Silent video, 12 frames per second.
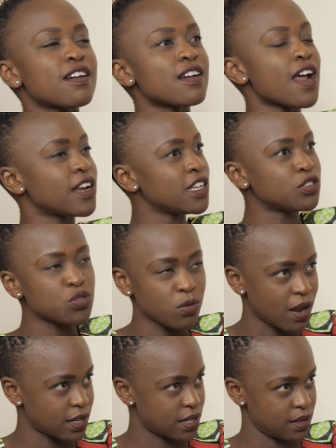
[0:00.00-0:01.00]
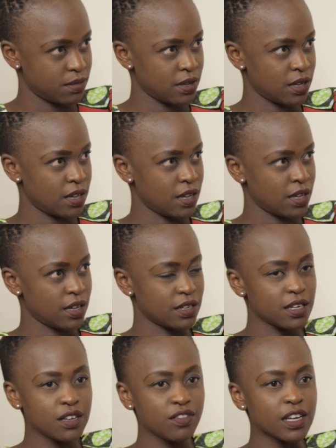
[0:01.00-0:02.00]
running toward him.
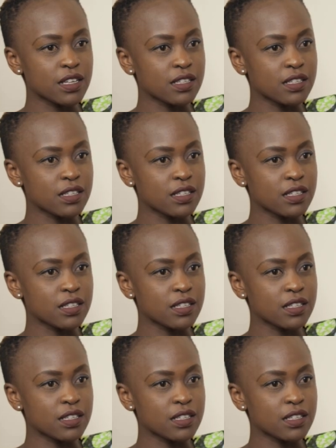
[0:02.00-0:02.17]
Didn't even